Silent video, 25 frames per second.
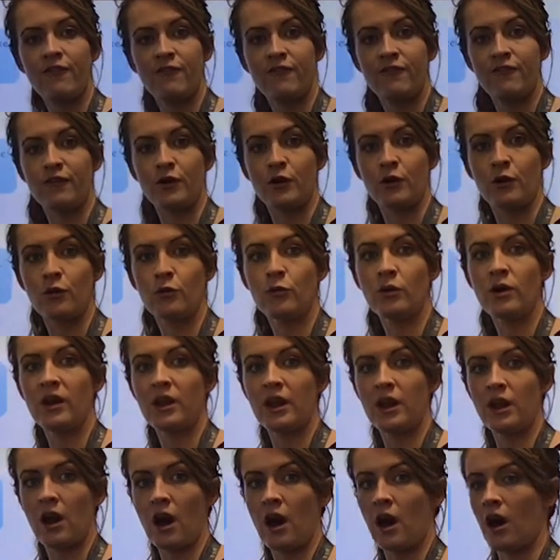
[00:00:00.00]
full and
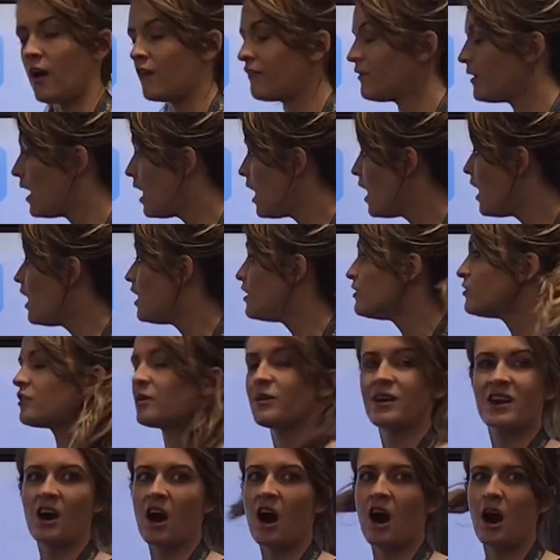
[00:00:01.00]
half. So
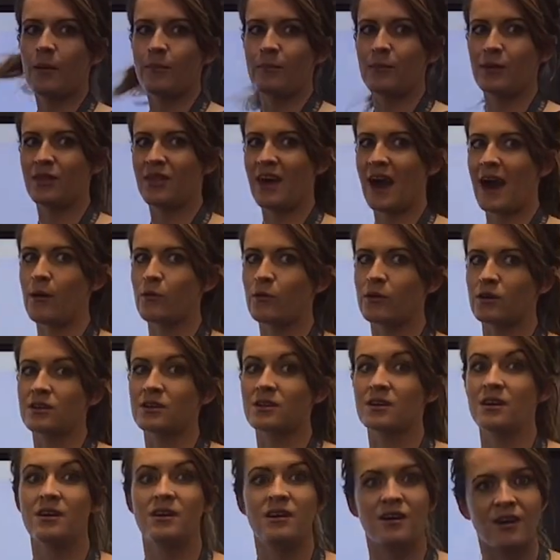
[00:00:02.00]
it can't be that one.
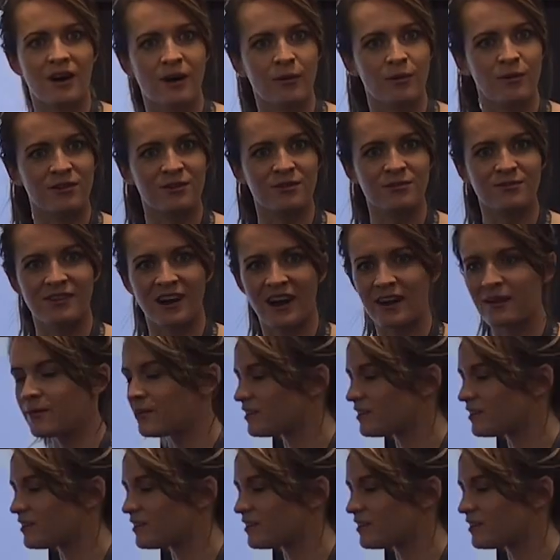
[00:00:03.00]
Oh, I wasn't right, was